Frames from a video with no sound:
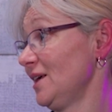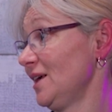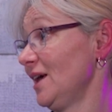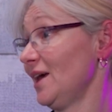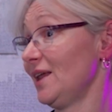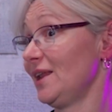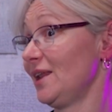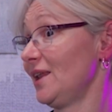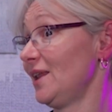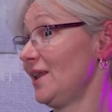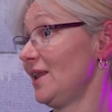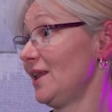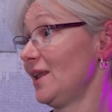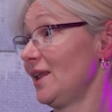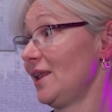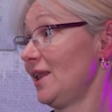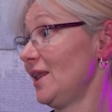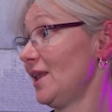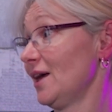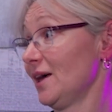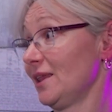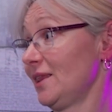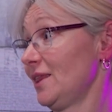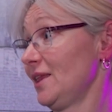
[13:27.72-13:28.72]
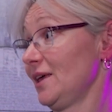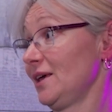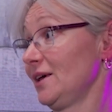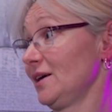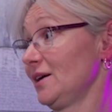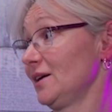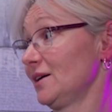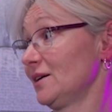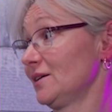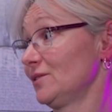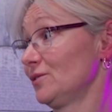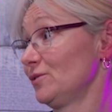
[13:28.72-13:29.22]
and
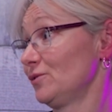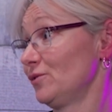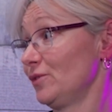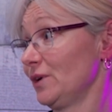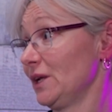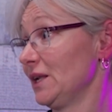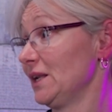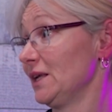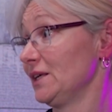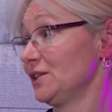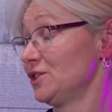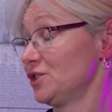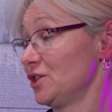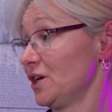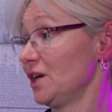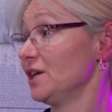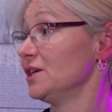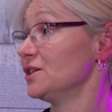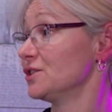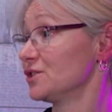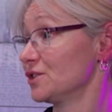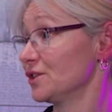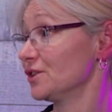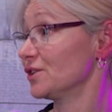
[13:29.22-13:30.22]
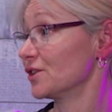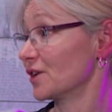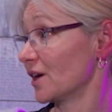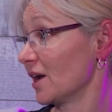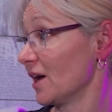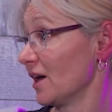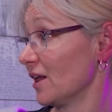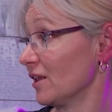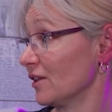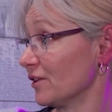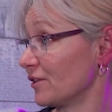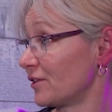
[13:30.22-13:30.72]
nothing really changed in their
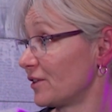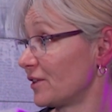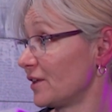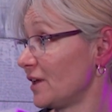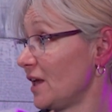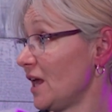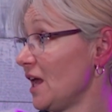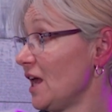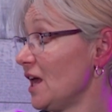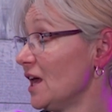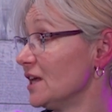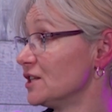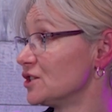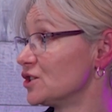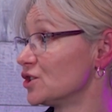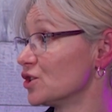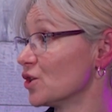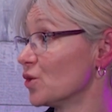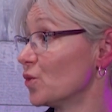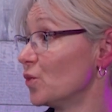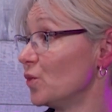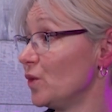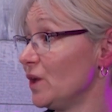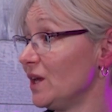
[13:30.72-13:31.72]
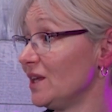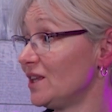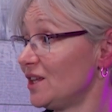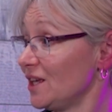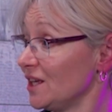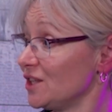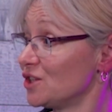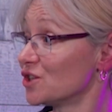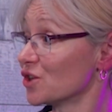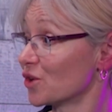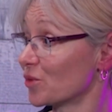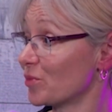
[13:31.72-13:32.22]
health. So we
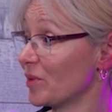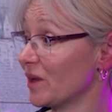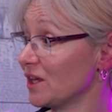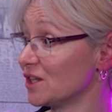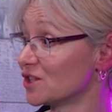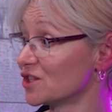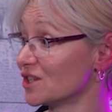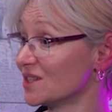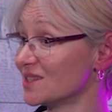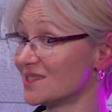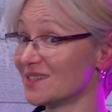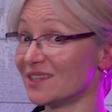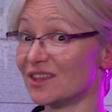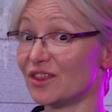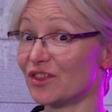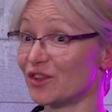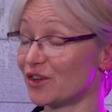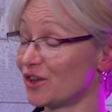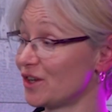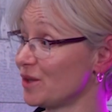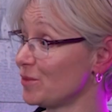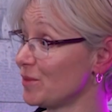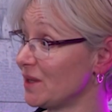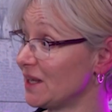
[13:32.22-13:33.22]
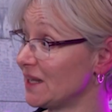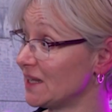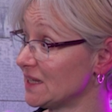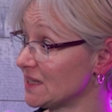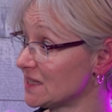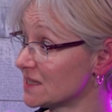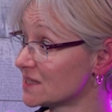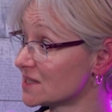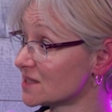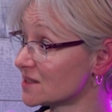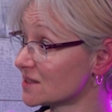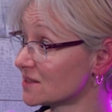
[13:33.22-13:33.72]
teach our patients in 30
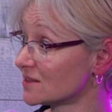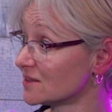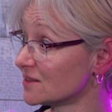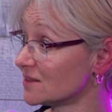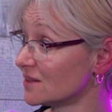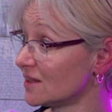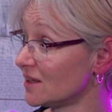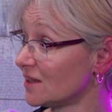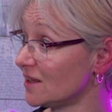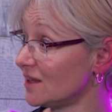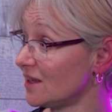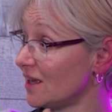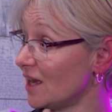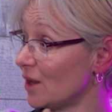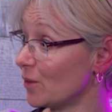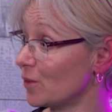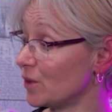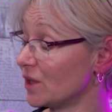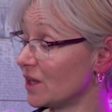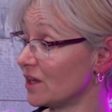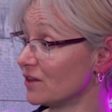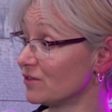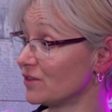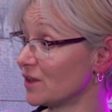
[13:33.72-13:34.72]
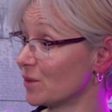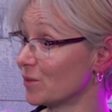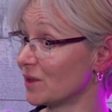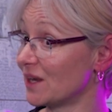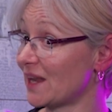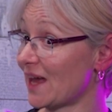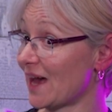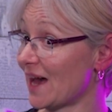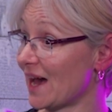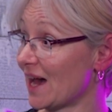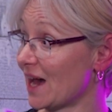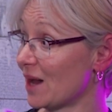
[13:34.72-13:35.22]
minutes. Yep. And we give them
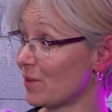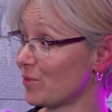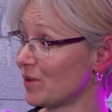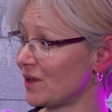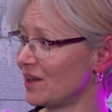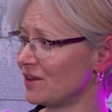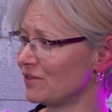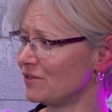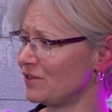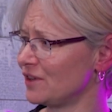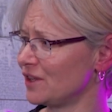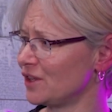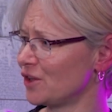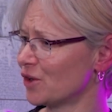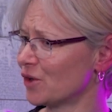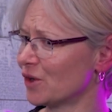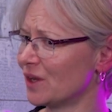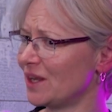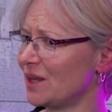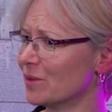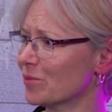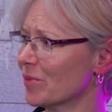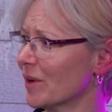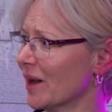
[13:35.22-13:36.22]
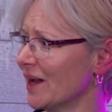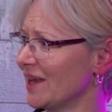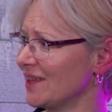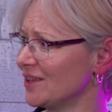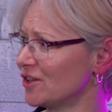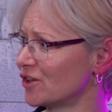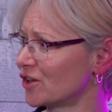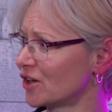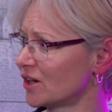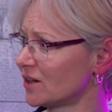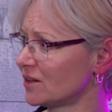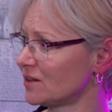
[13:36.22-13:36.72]
an app and a video and a
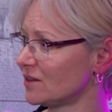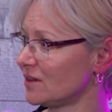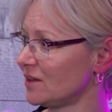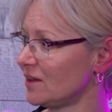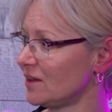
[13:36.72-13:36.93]
binder.